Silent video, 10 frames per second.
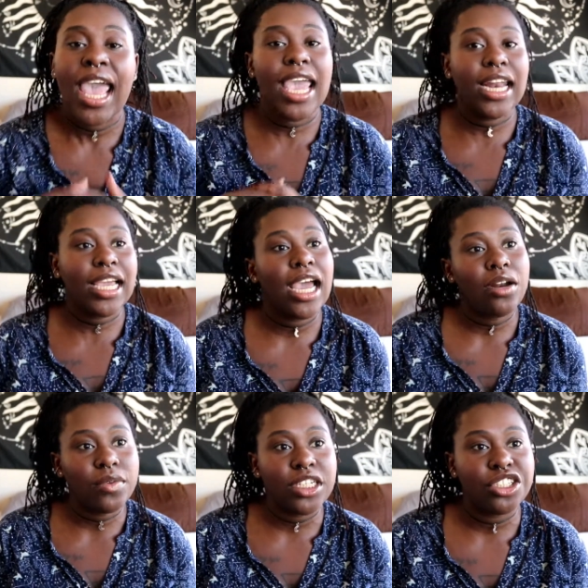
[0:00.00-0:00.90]
And I
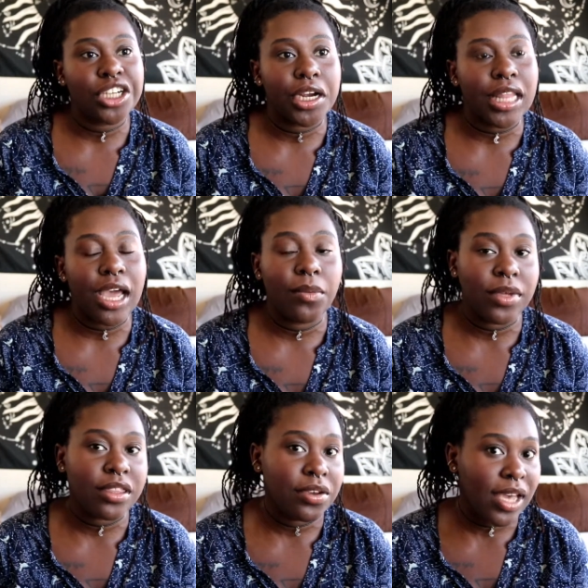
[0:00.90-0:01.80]
kind of want to share that
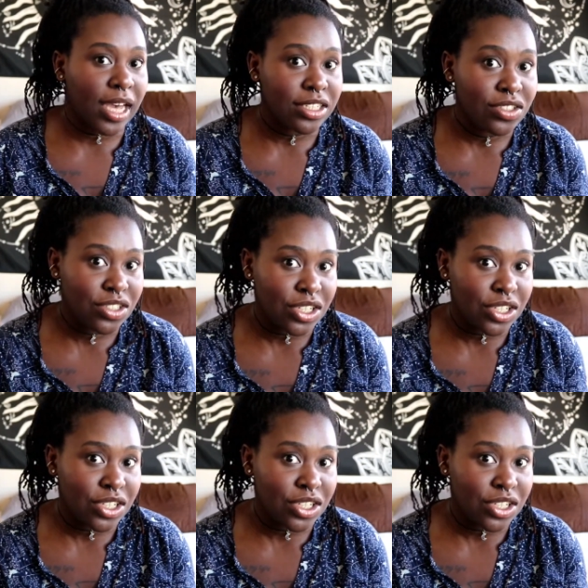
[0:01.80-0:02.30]
with you guys